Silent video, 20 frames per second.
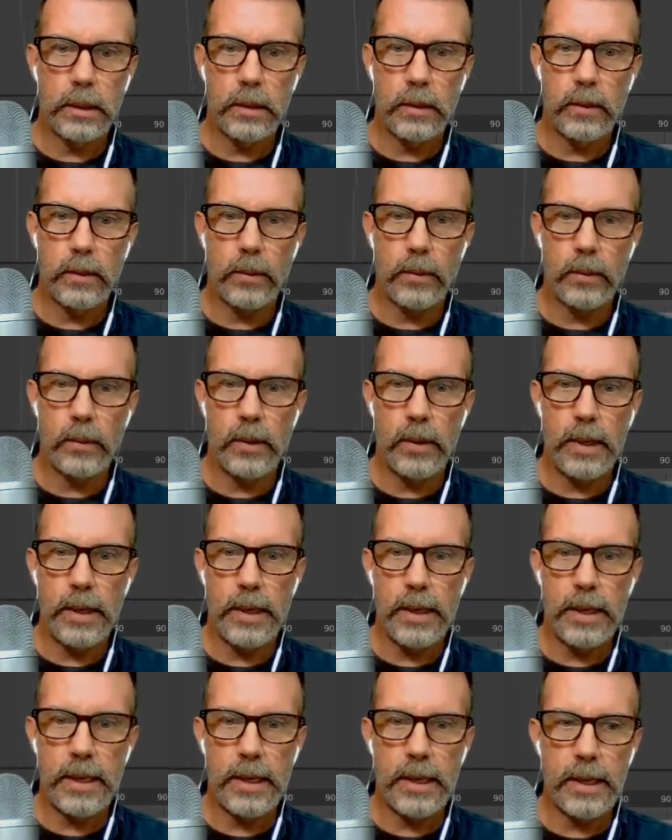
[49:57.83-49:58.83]

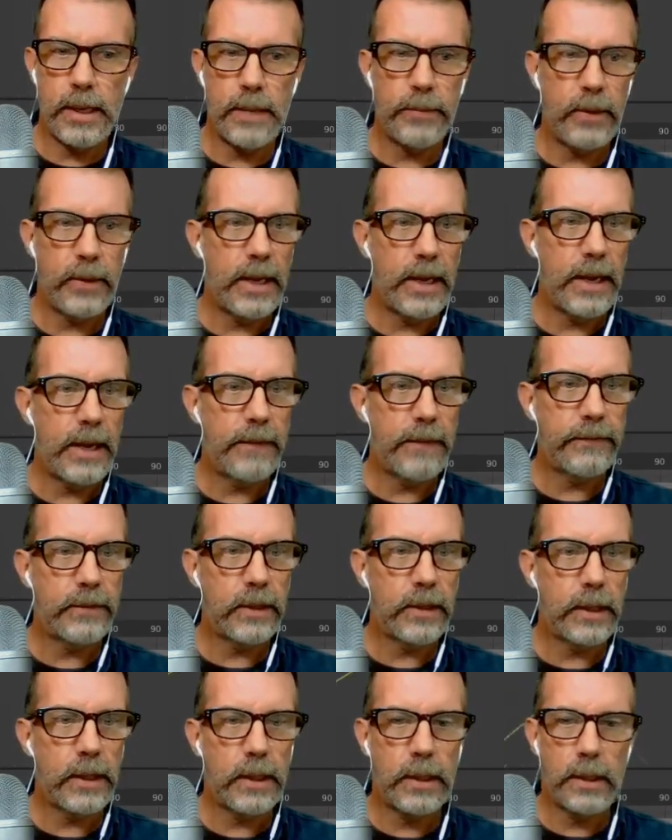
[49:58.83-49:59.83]
Well, I'm going to have
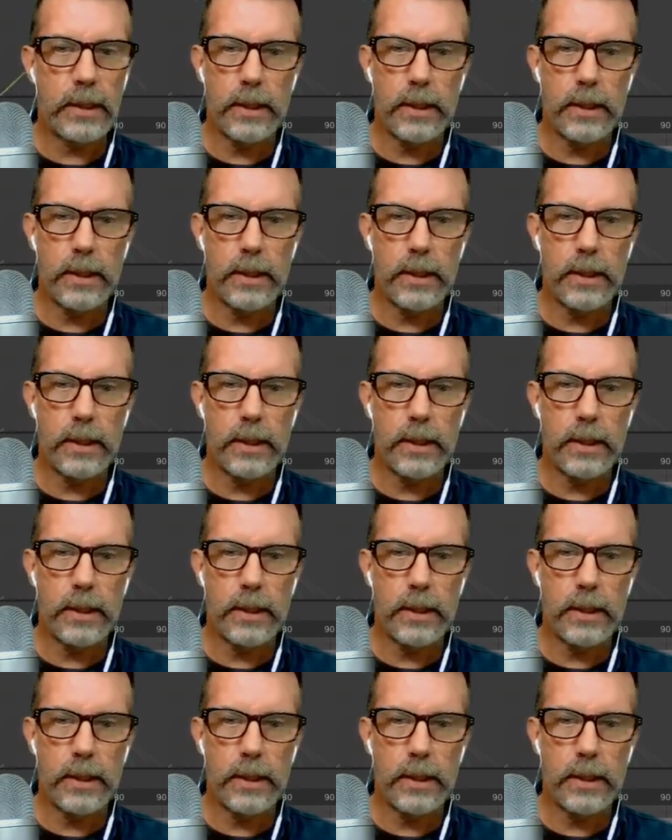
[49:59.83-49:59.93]
to